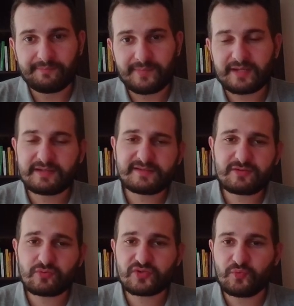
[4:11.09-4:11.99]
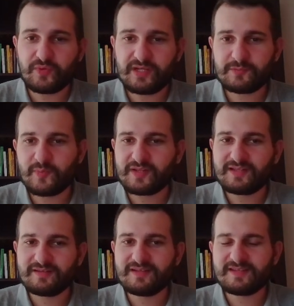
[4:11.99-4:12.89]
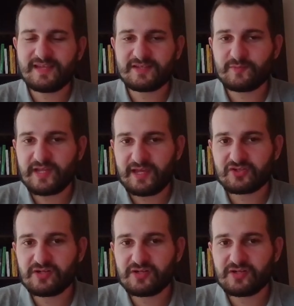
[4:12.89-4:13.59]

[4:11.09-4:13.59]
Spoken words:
And this looks weird, but this has been actually